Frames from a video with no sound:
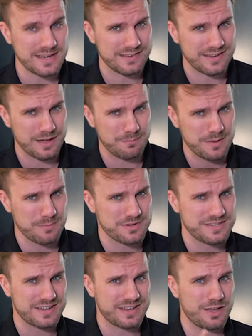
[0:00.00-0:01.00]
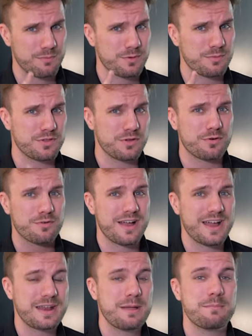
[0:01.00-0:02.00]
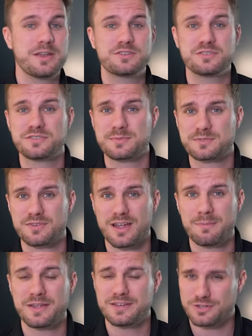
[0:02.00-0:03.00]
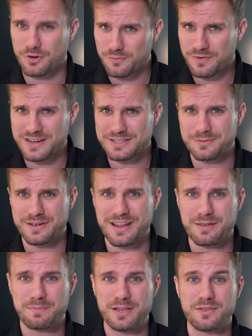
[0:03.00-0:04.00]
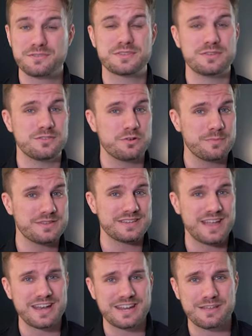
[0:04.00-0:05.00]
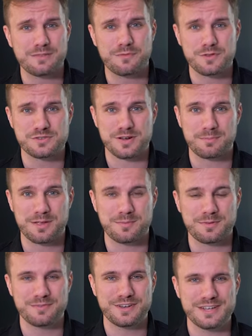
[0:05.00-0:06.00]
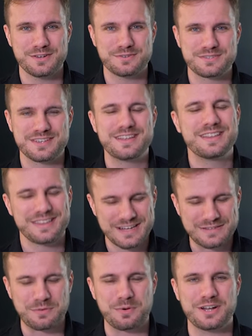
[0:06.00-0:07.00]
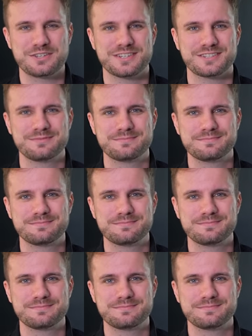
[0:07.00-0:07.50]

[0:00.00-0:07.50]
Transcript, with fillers: and how BimmerTech can help you with your ride, make sure you subscribe and don't forget to ring that bell so you don't miss any of the future upcoming videos. Thanks for watching.